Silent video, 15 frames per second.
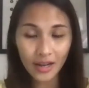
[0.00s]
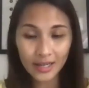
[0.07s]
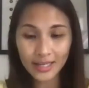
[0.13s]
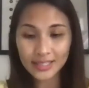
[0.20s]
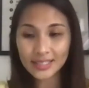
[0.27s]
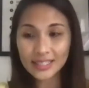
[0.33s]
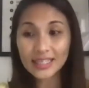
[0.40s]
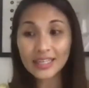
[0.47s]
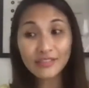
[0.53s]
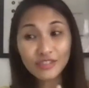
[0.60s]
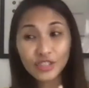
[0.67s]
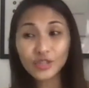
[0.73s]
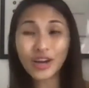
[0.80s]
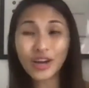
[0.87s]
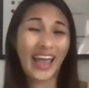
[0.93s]
because if
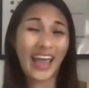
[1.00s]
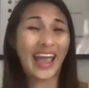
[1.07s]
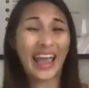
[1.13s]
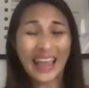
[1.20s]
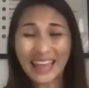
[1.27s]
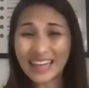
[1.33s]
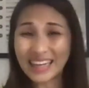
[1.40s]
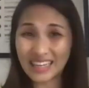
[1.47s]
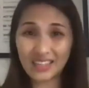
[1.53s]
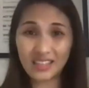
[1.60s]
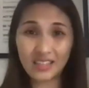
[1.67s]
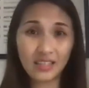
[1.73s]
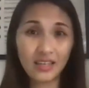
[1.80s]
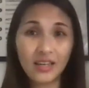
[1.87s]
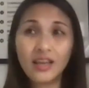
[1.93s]
you hate it,
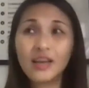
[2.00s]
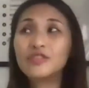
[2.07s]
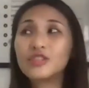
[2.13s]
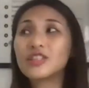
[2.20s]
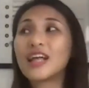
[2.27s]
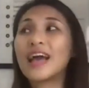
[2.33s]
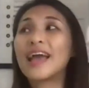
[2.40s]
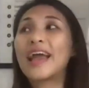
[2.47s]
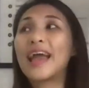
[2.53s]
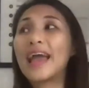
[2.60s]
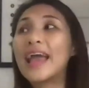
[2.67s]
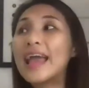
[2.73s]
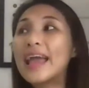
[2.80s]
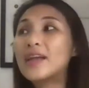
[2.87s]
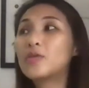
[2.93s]
if you like
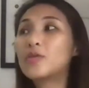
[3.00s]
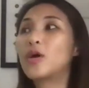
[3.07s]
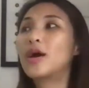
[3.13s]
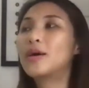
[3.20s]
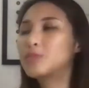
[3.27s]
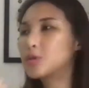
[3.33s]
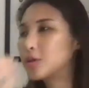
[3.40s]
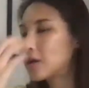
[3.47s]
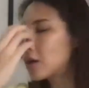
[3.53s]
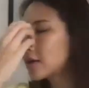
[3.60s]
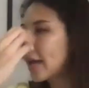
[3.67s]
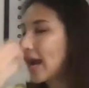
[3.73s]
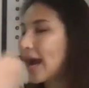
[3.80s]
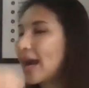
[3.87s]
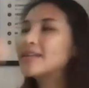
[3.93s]
hate what I'm doing,
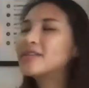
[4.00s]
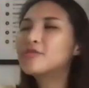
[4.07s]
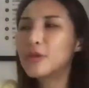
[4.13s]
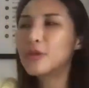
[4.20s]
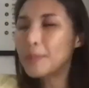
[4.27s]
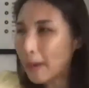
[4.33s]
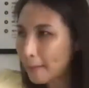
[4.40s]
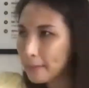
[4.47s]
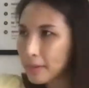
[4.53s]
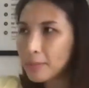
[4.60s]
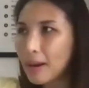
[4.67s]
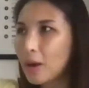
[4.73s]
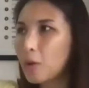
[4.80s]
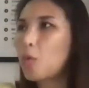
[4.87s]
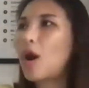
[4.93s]
okay, I remember
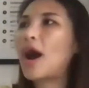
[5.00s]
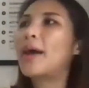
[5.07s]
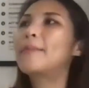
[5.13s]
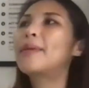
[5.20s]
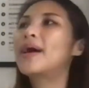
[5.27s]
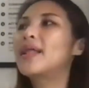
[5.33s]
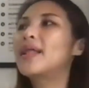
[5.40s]
my why, but